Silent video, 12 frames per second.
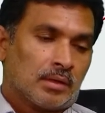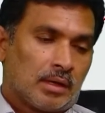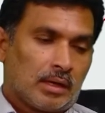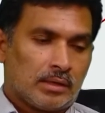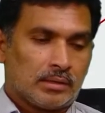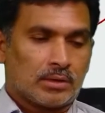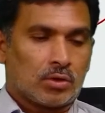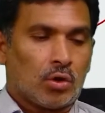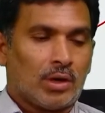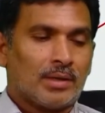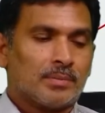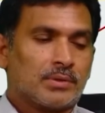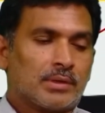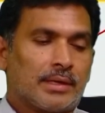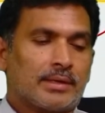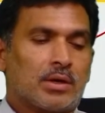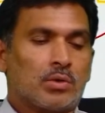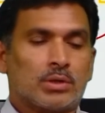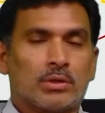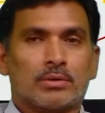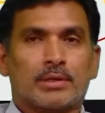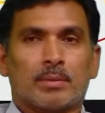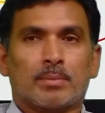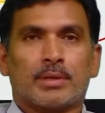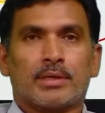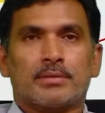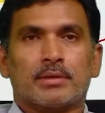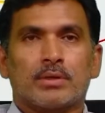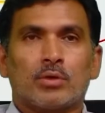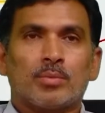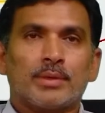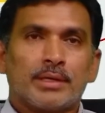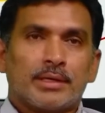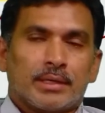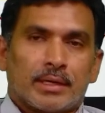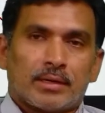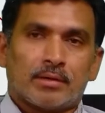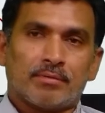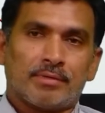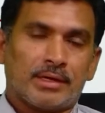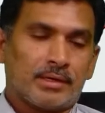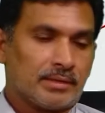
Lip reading: And the columns like outlook, temperature, humidity, and the wind,